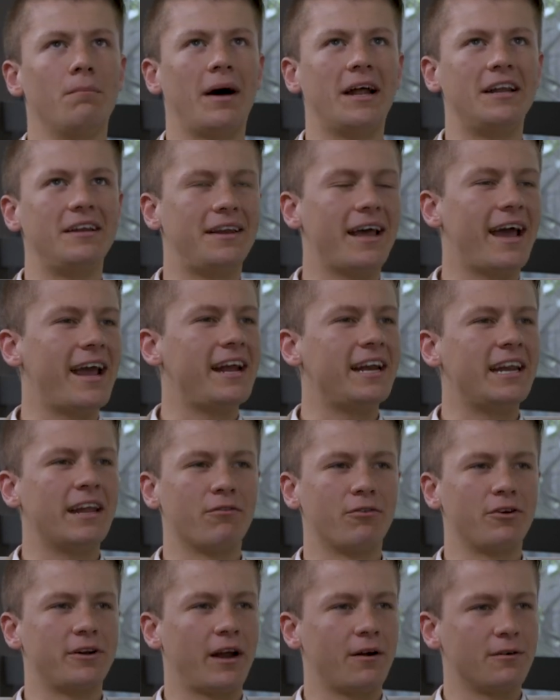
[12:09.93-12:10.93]
mundane
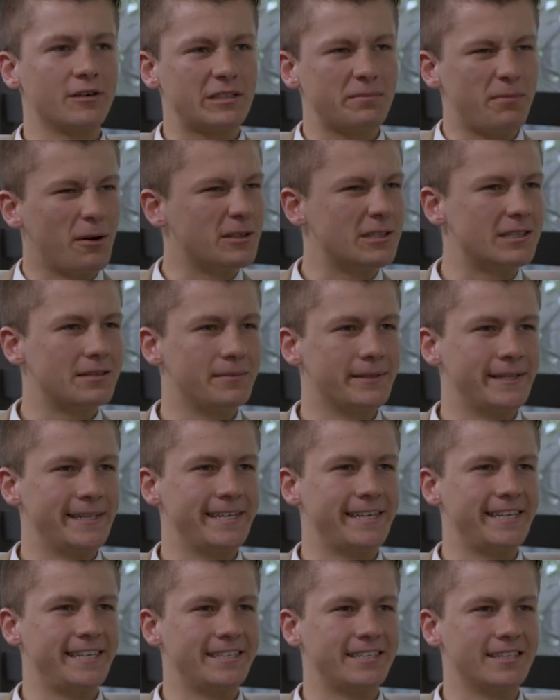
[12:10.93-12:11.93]
everyday
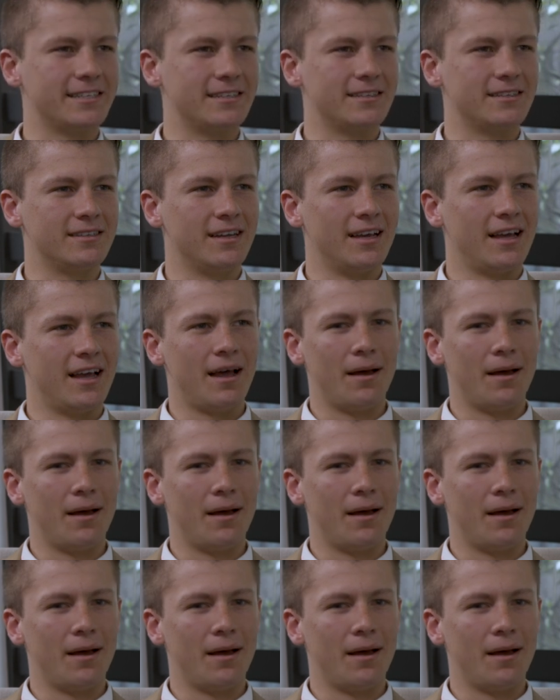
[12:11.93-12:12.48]
responsibilities and